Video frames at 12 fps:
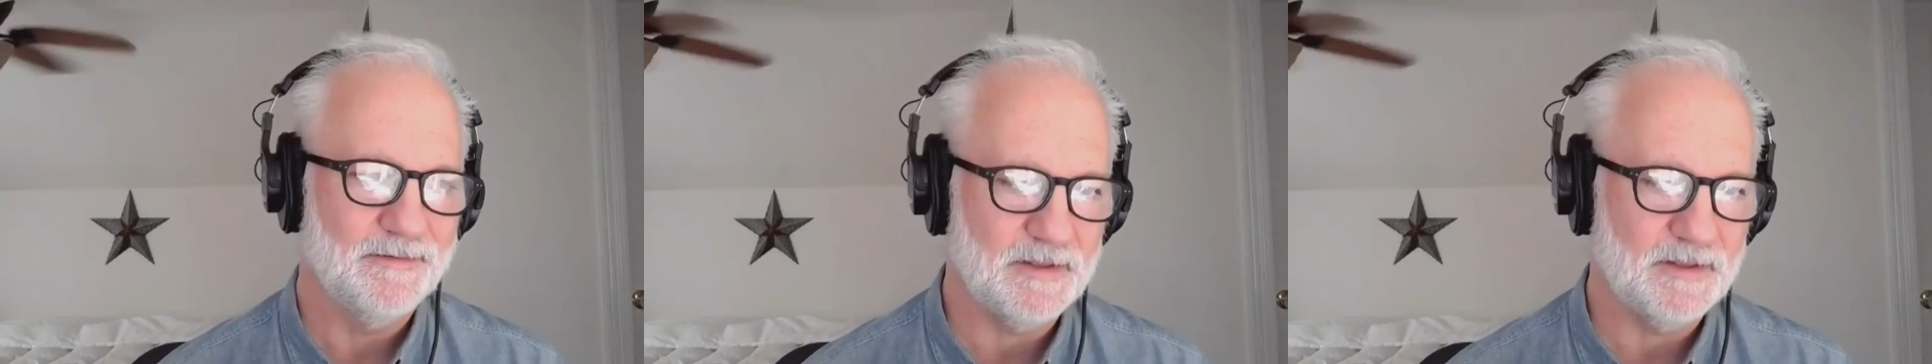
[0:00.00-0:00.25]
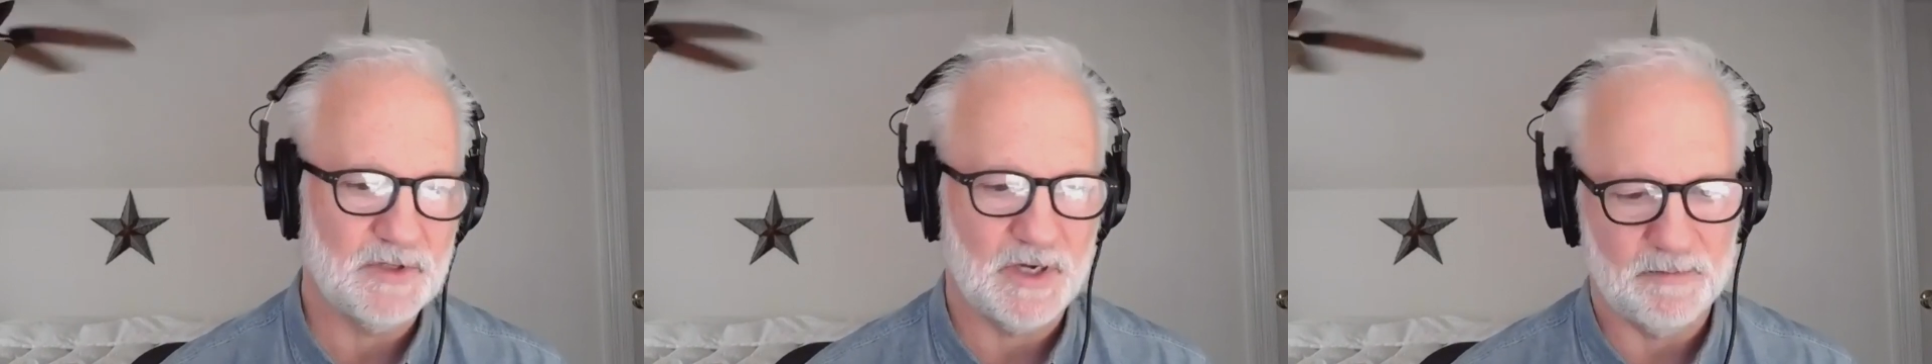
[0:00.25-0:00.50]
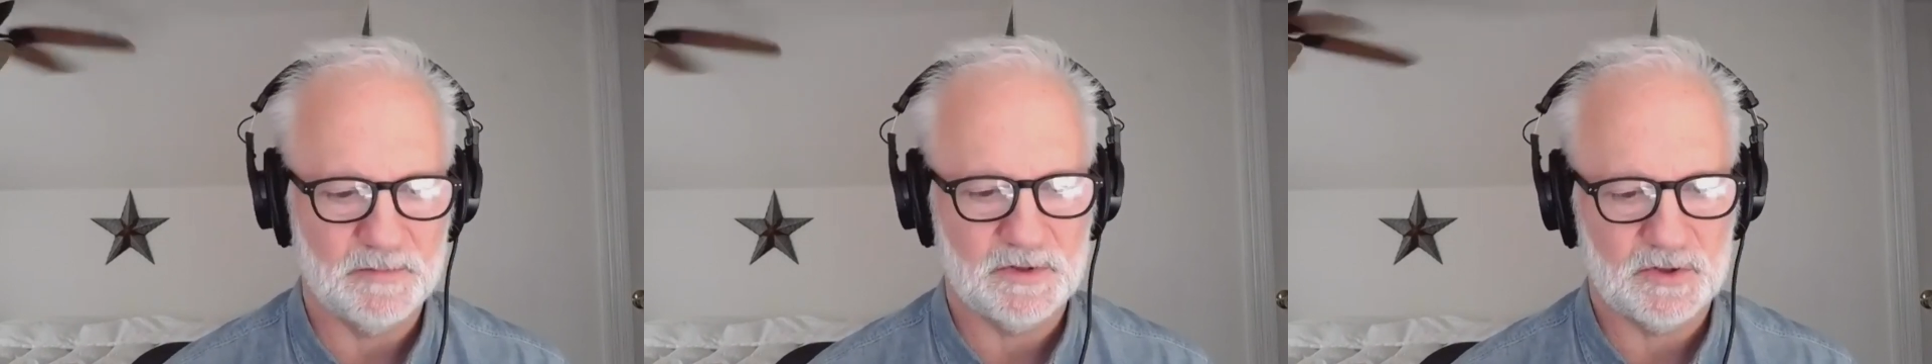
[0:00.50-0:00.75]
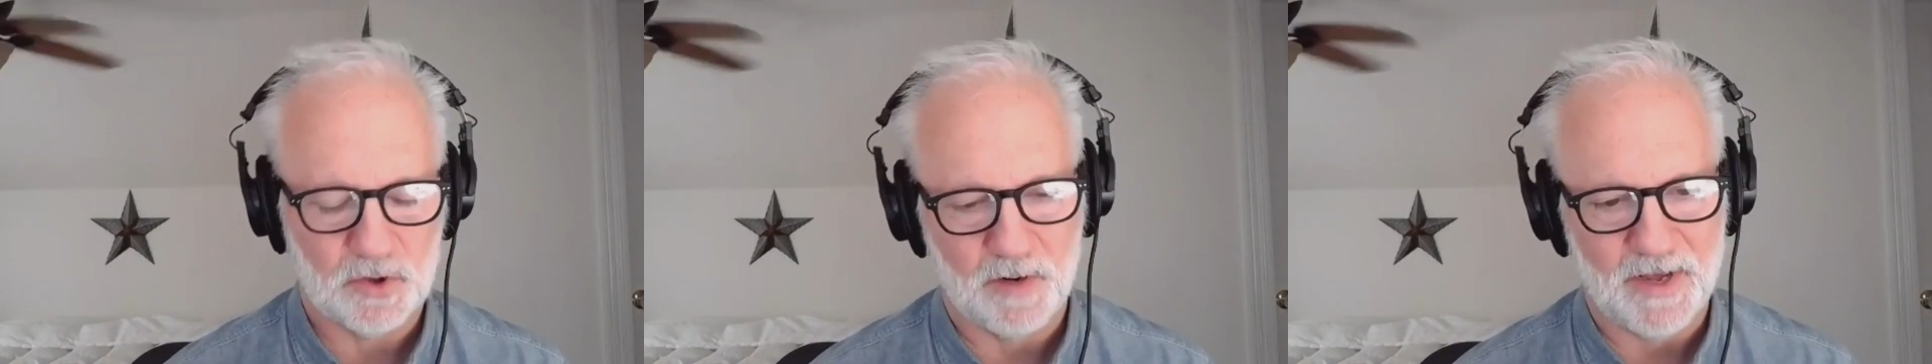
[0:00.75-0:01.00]

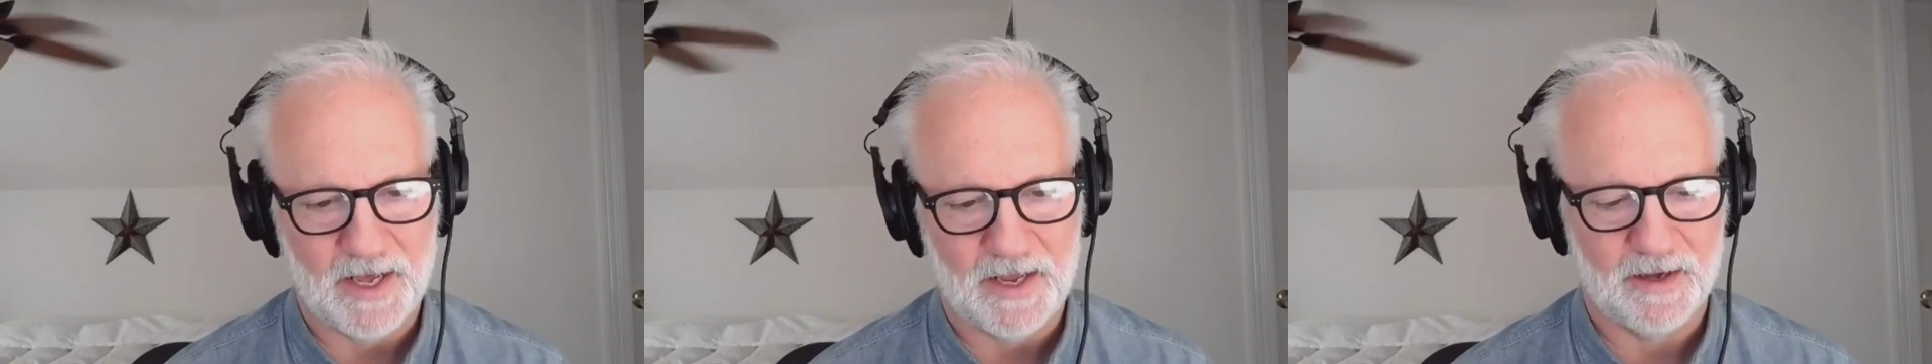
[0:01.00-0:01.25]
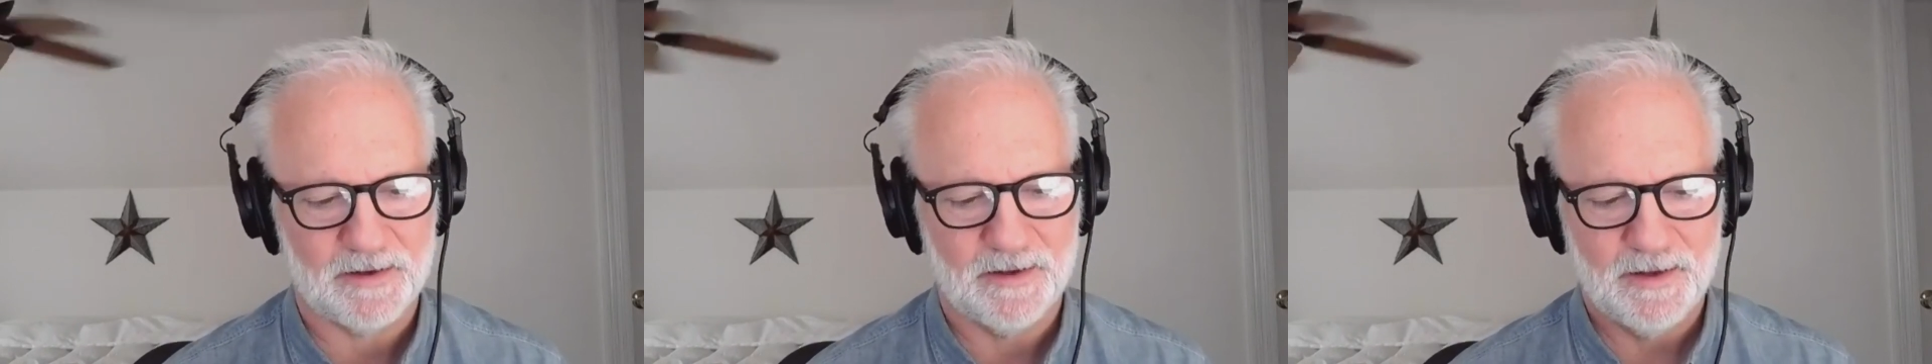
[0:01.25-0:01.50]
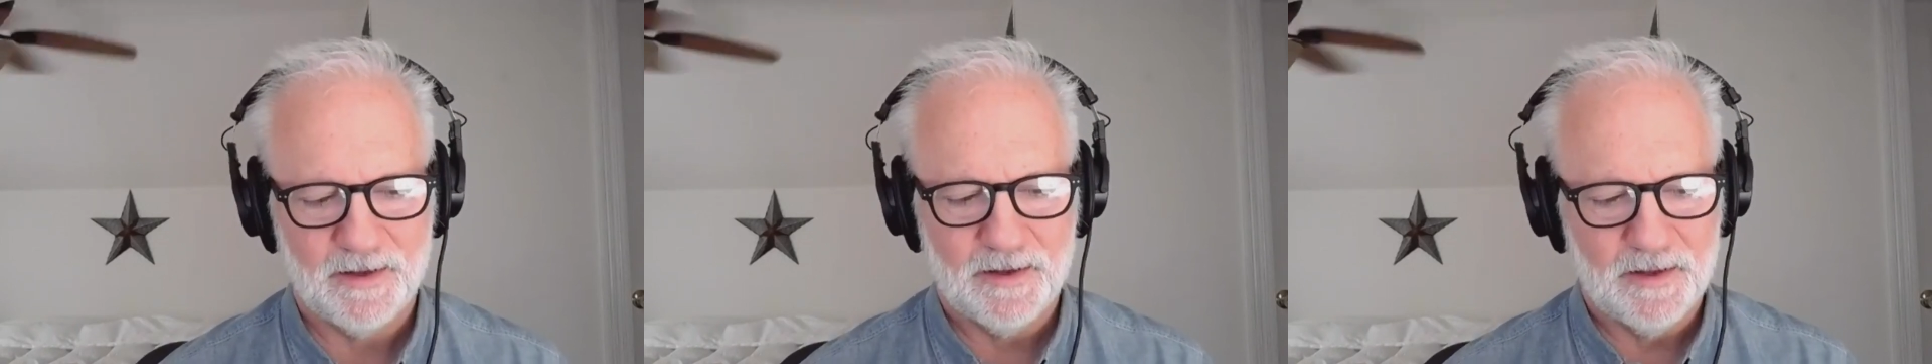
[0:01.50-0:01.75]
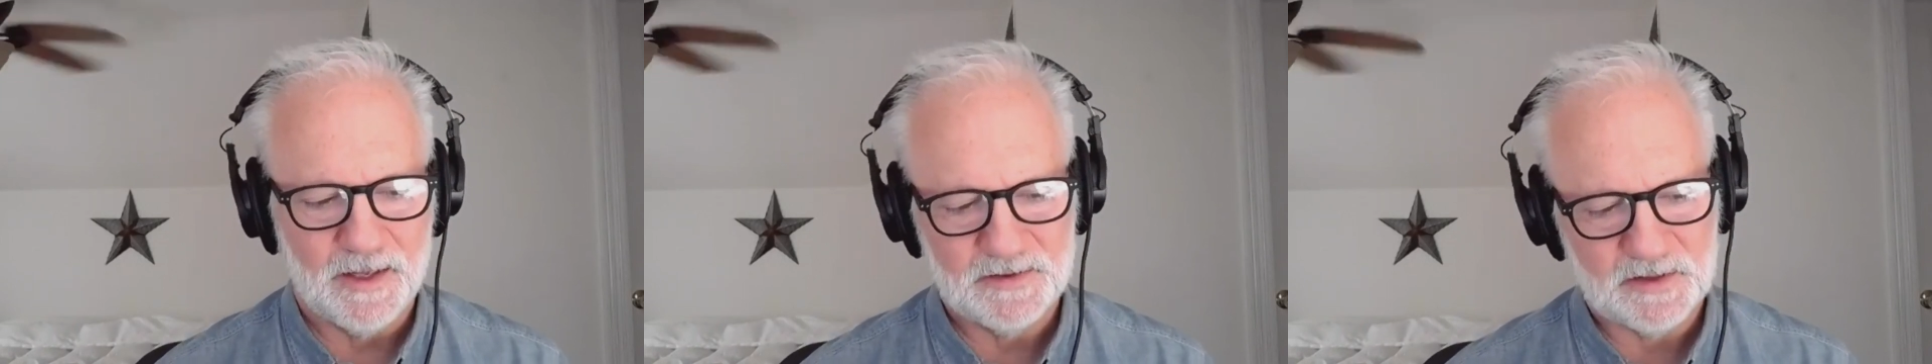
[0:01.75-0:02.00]
sometimes traumatic.
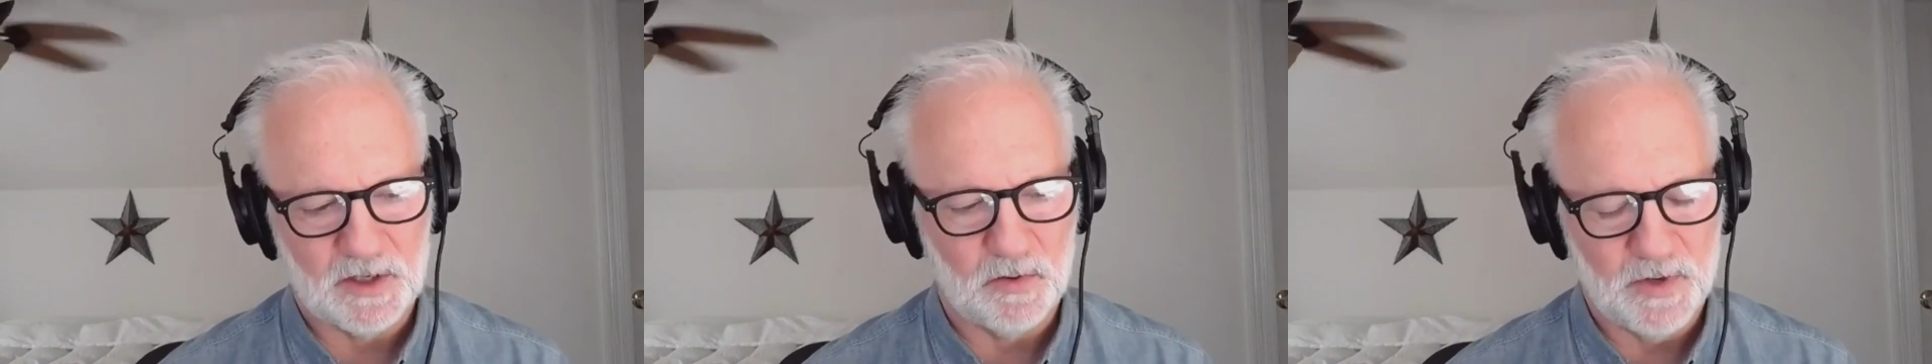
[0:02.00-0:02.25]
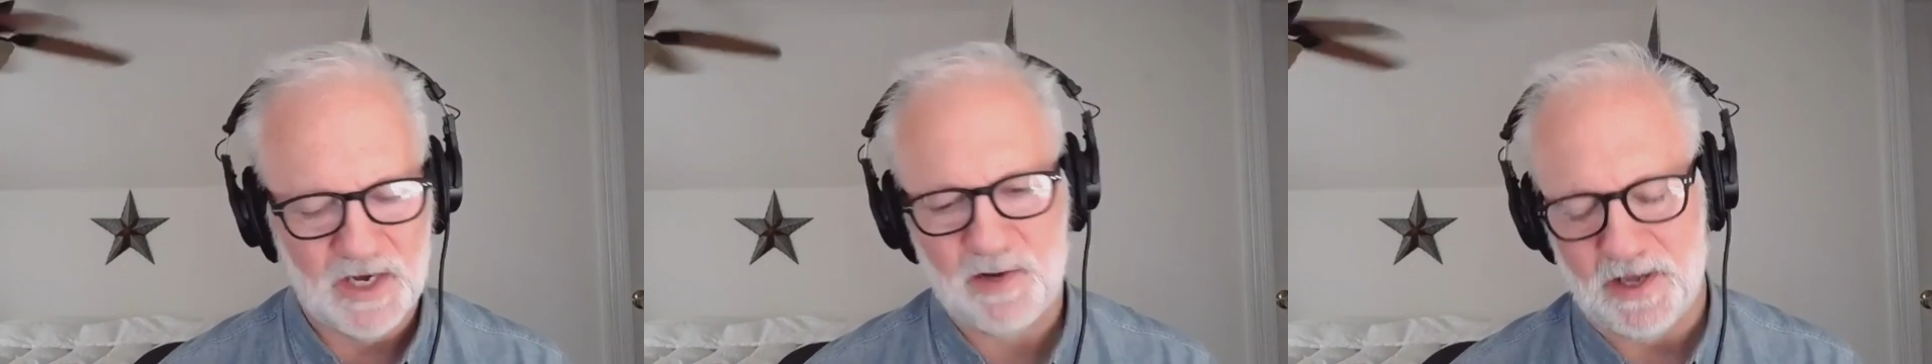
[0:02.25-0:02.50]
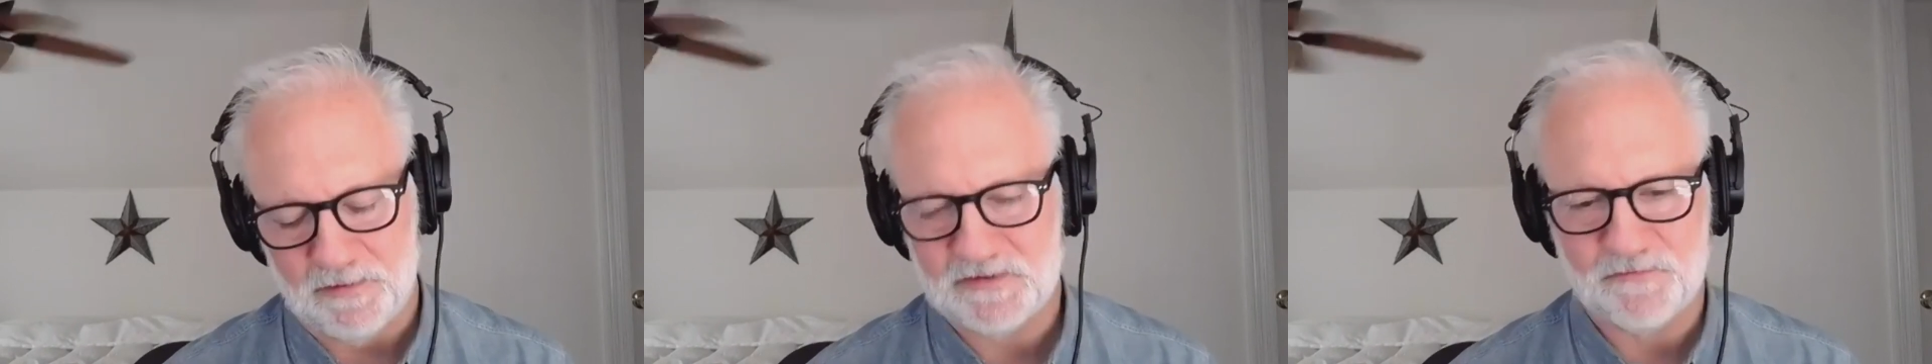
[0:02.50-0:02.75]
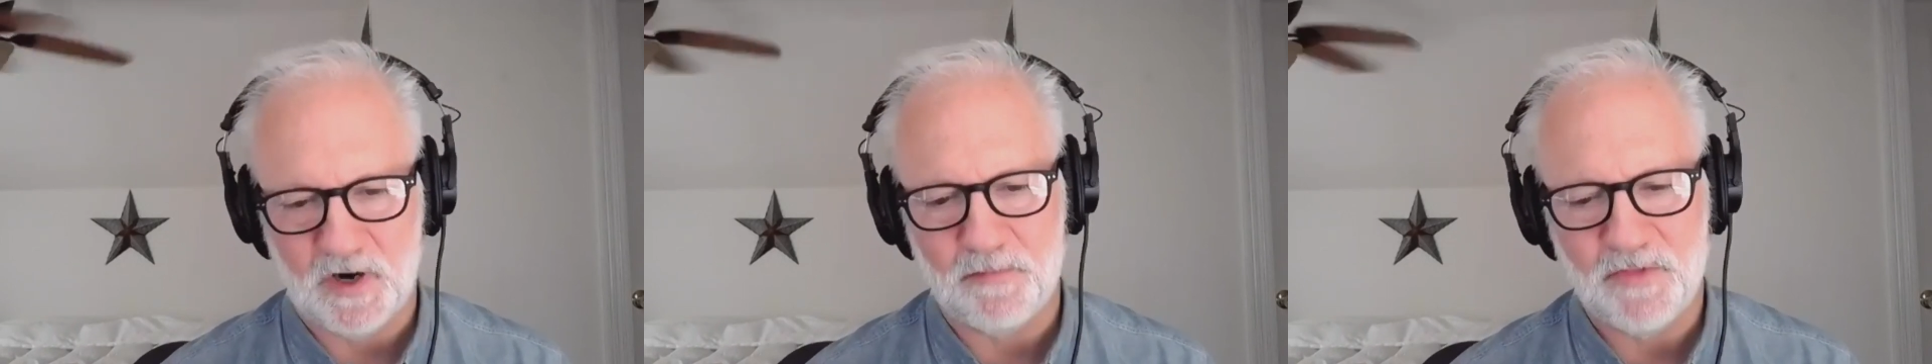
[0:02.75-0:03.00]
And so anyway,
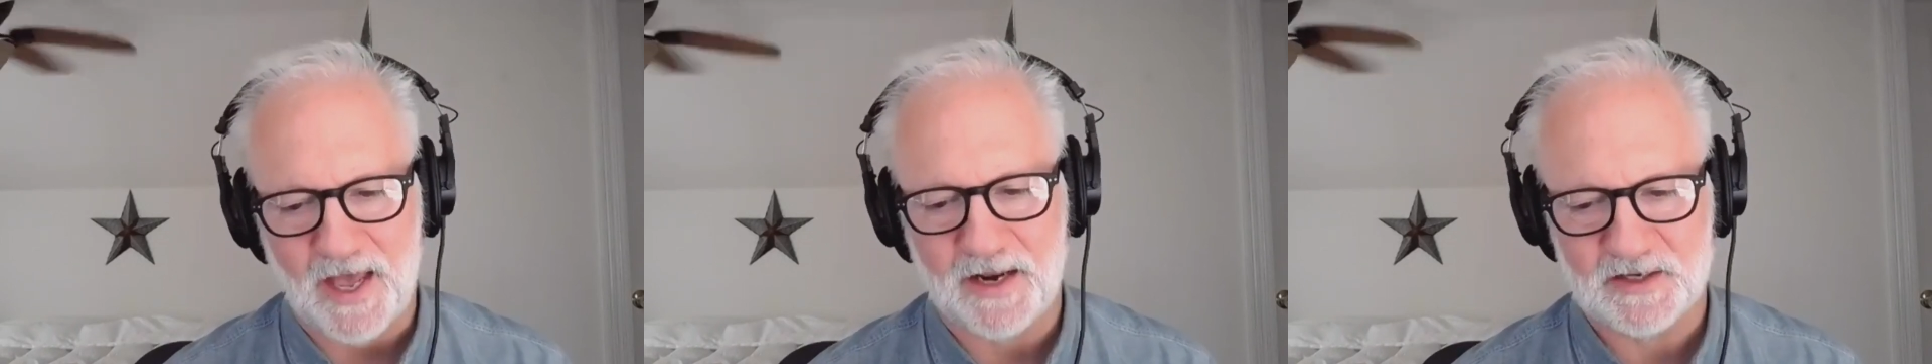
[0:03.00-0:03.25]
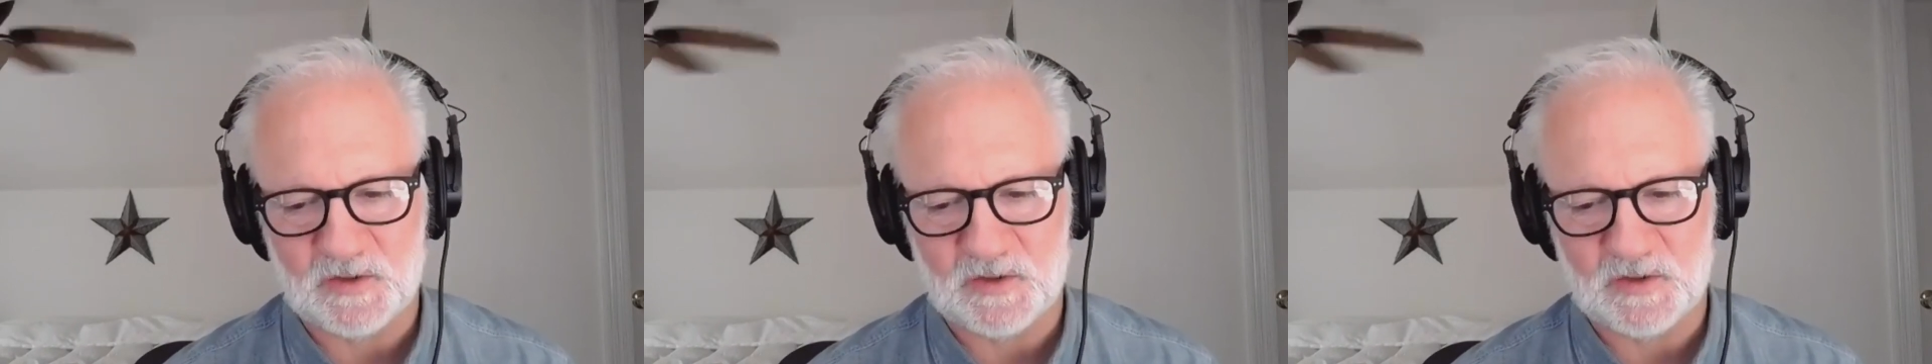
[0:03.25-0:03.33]
it's from that